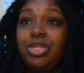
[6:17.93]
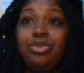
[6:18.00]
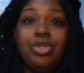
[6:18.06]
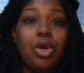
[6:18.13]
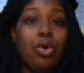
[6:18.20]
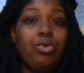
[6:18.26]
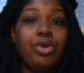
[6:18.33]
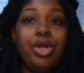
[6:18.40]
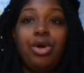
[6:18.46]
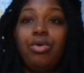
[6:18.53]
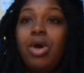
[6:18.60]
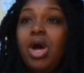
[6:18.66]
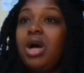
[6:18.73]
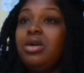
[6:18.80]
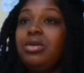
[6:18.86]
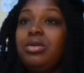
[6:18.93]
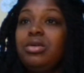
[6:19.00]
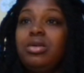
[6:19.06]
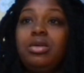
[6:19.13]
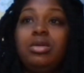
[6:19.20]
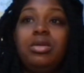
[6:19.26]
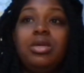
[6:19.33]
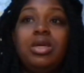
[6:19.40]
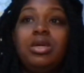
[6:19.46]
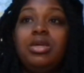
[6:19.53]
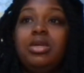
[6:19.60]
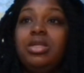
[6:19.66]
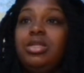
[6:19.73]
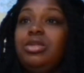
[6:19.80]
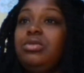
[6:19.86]
You don't know Hangul,
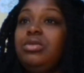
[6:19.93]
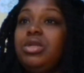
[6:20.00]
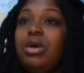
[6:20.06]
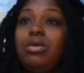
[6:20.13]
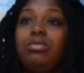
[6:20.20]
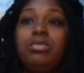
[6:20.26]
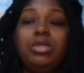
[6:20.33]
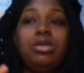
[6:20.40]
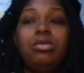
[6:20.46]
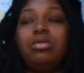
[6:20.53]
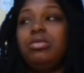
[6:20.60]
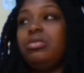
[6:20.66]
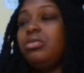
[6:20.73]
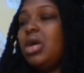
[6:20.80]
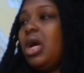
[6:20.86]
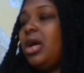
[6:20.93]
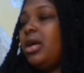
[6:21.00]
you don't know